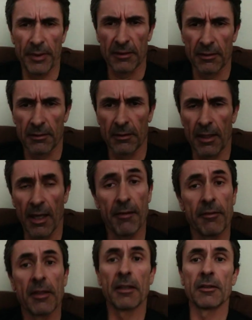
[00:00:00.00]
been
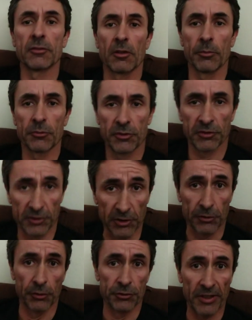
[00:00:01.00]
having some
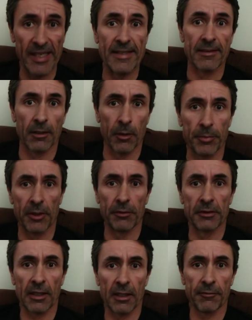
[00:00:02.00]
serious heat up here
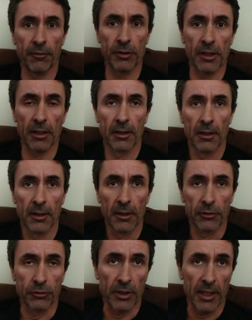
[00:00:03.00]
in California.
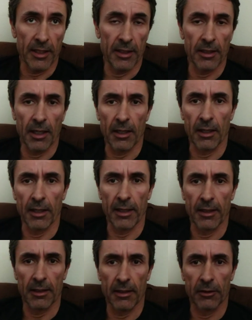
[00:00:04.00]
Today I
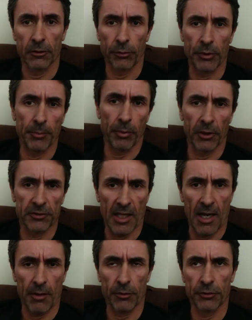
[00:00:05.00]
had a 3 plus
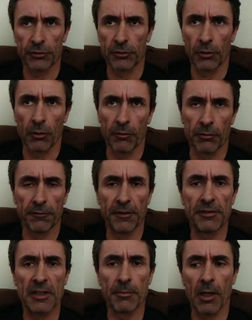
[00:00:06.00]
hours, no, over
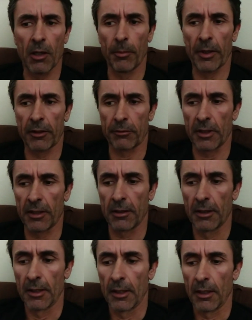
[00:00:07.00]
50-mile bike ride
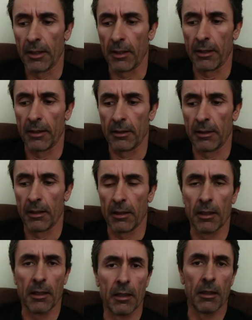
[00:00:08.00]
in
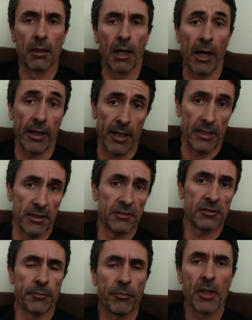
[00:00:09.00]
the high
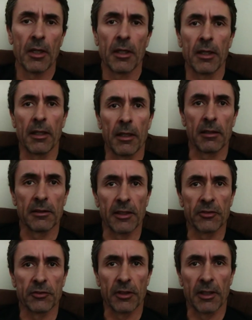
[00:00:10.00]
80s. And
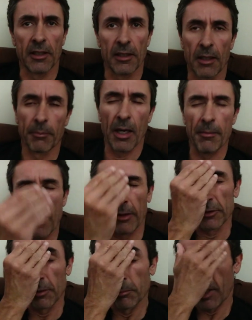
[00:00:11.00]
yesterday my
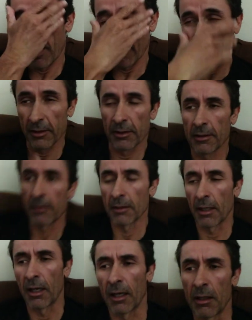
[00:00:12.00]
mountain bike,
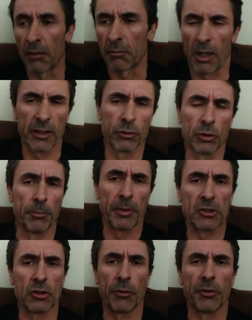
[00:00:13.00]
I took the
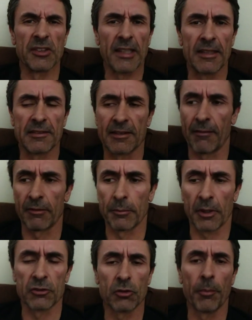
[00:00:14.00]
picture, it was 97,
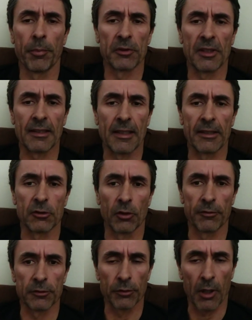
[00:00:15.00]
but at some point it clicked
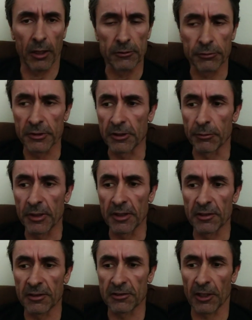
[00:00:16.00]
over to 100
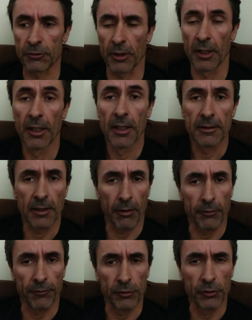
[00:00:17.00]
degrees, etc.
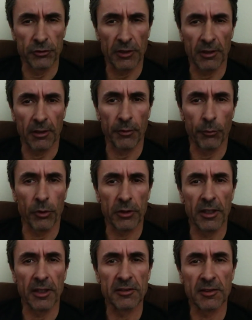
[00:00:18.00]
Now, for those that are
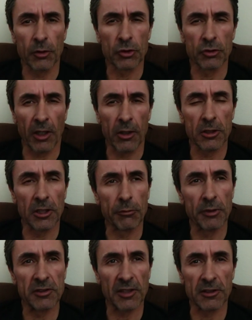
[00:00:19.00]
working in Celsius, 100
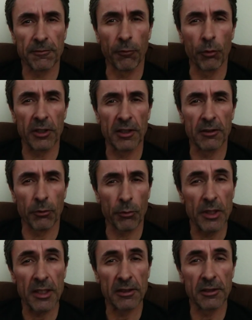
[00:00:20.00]
degrees, that's
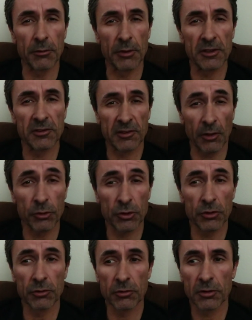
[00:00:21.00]
43 degrees
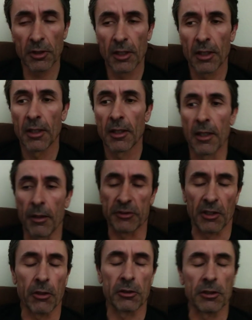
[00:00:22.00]
Celsius. It was
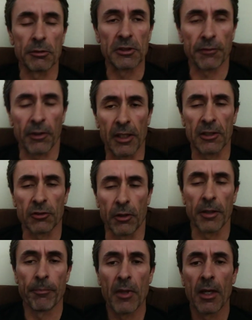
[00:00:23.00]
100 degrees Fahrenheit, sorry.